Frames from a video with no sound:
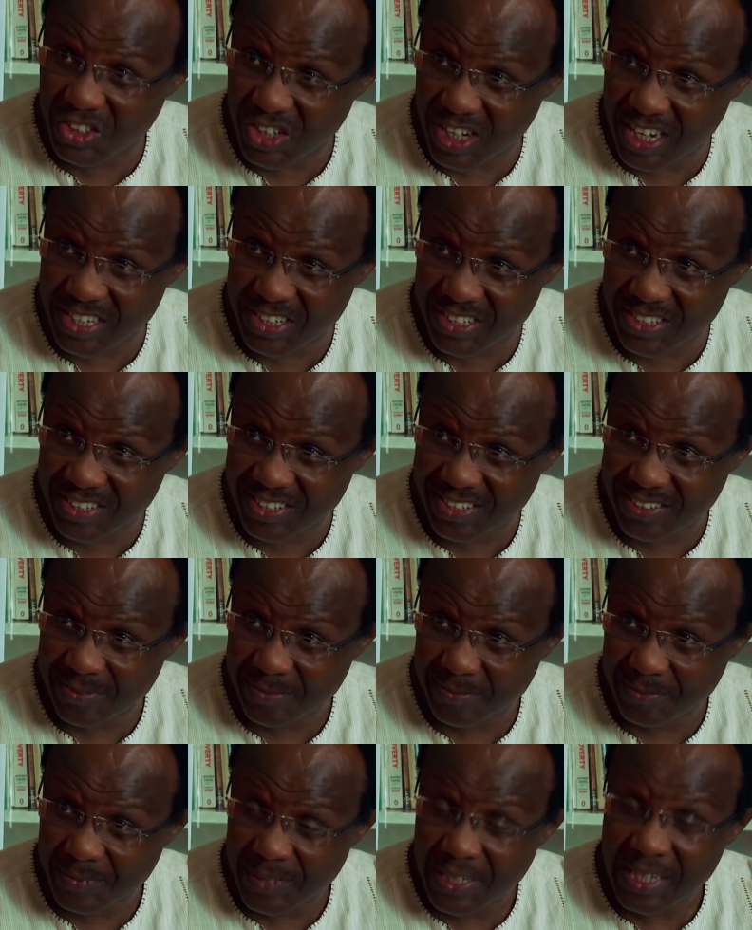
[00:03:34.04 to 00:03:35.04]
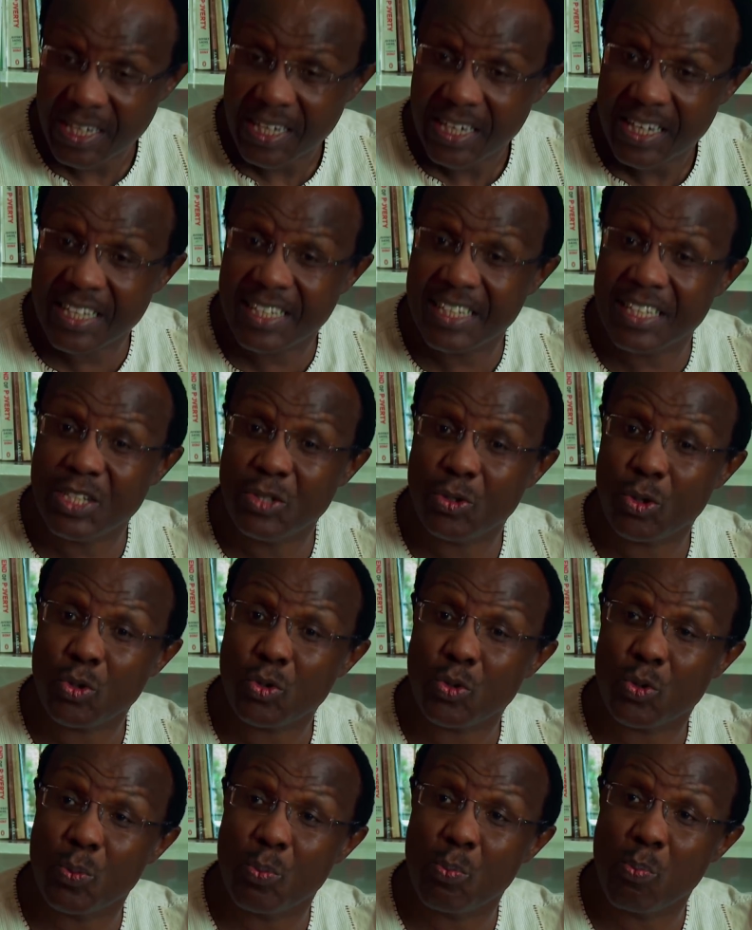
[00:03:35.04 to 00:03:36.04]
charges. It is
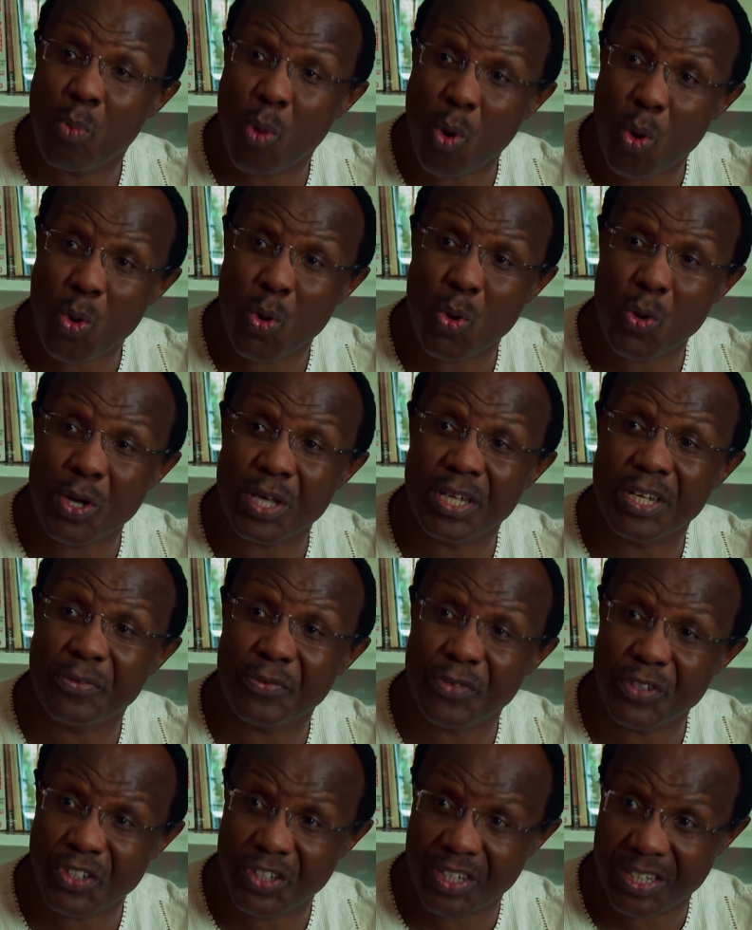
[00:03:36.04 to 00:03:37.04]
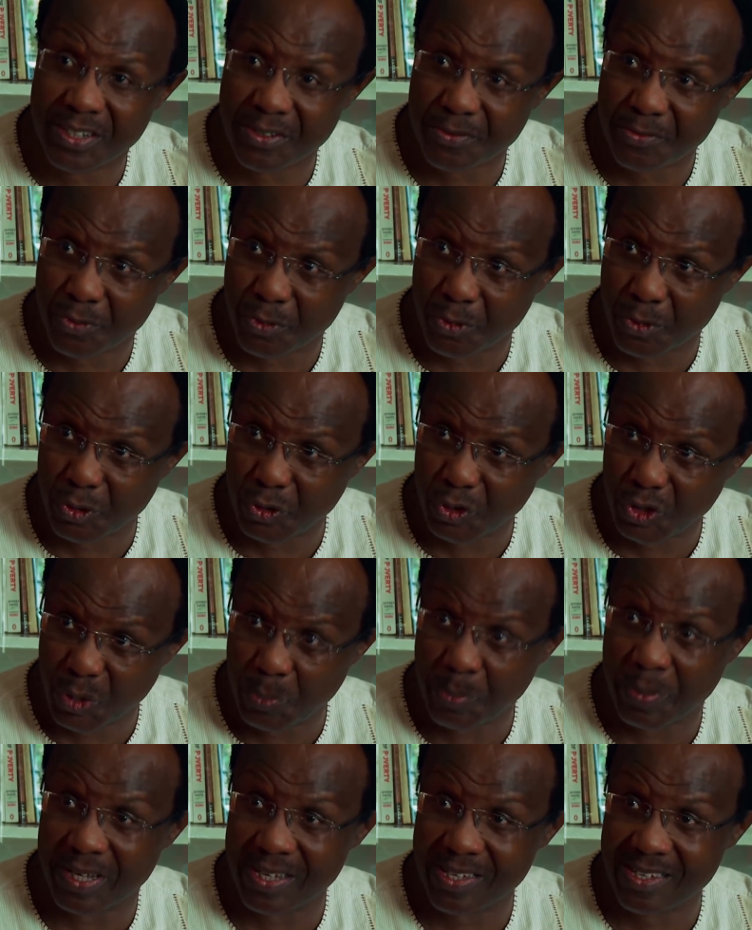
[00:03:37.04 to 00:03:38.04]
also more inefficient for
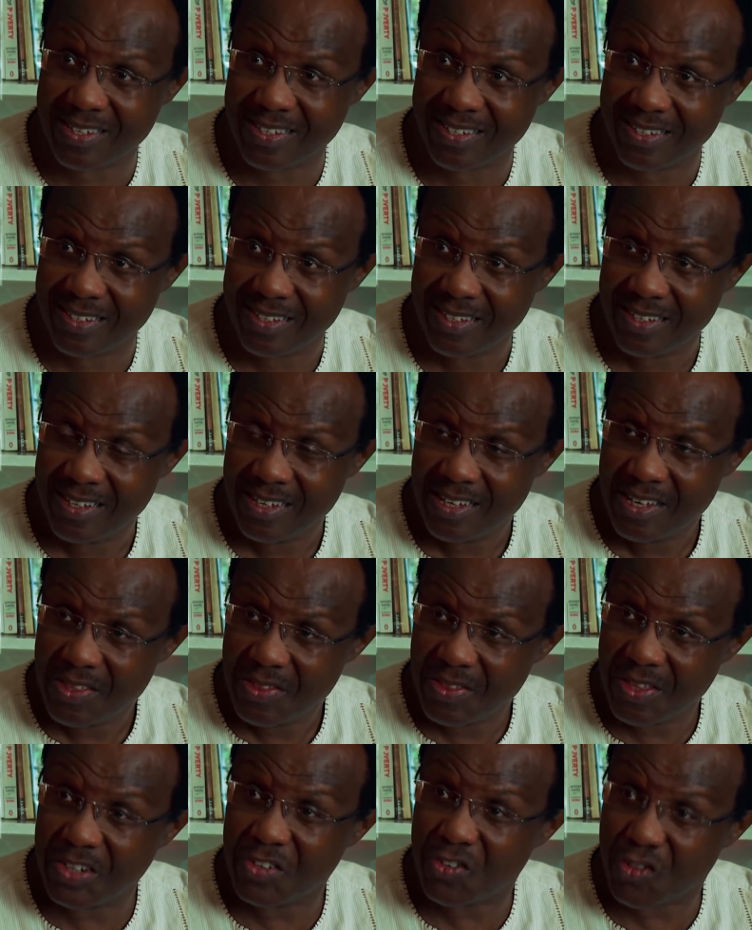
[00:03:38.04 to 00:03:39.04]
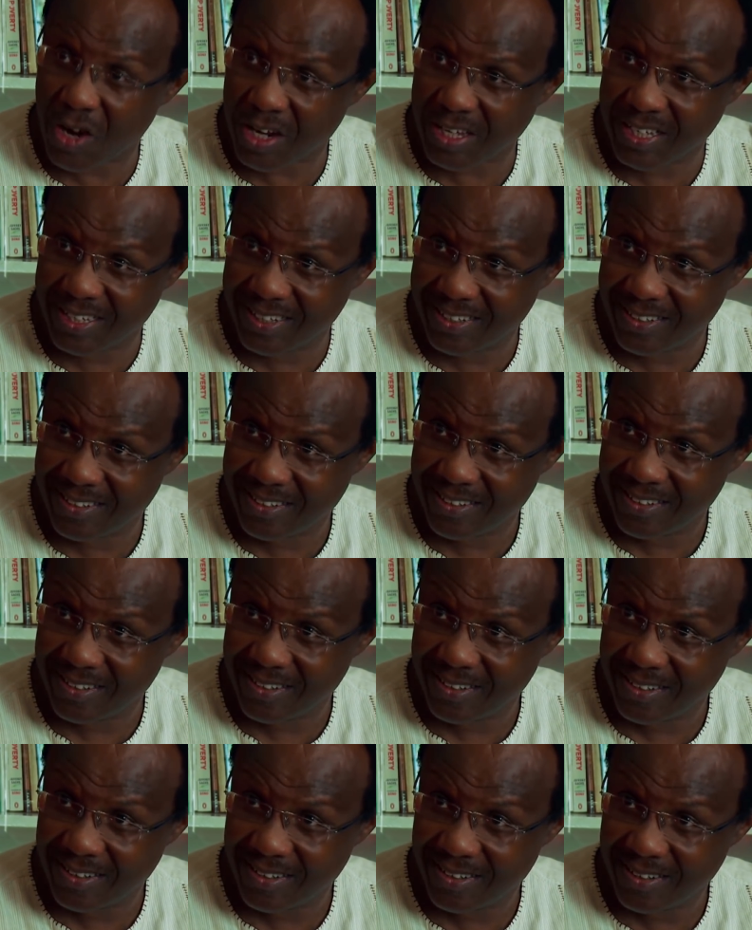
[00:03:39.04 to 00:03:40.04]
shippers than trucking,
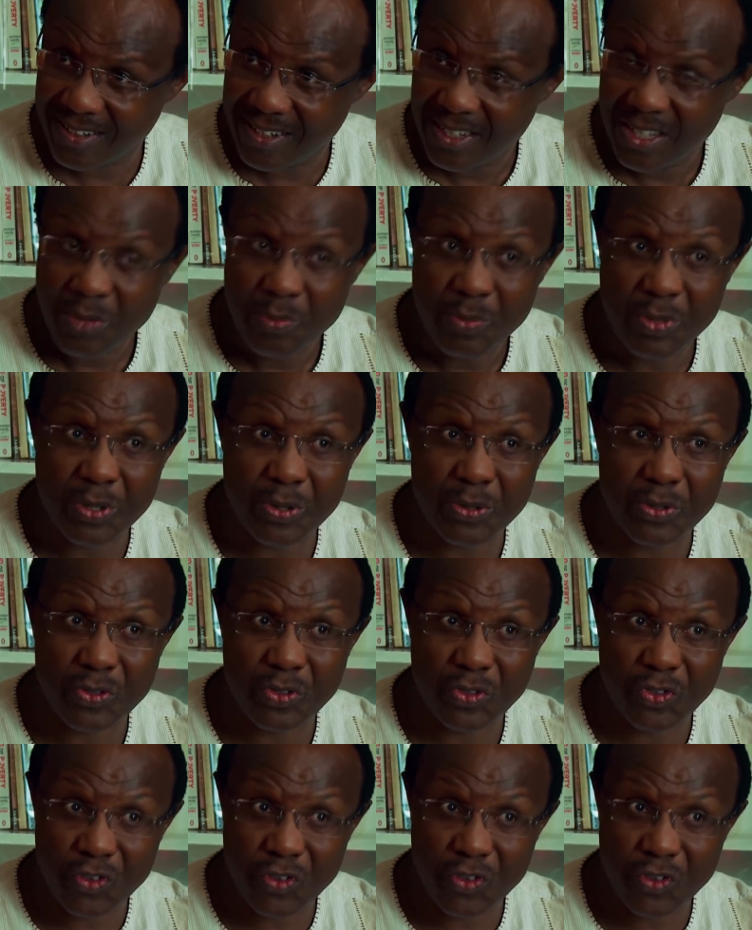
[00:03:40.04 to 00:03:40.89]
because